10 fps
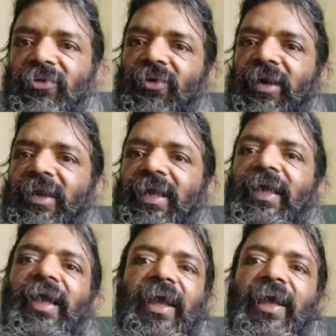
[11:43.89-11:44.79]
So
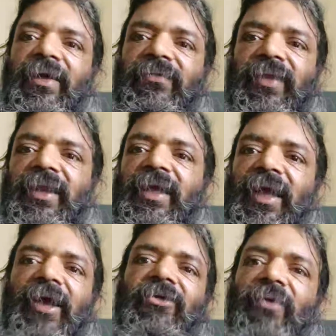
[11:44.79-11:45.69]

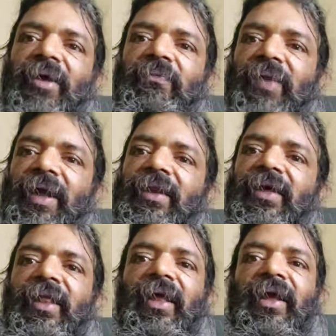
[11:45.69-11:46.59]
dxy plane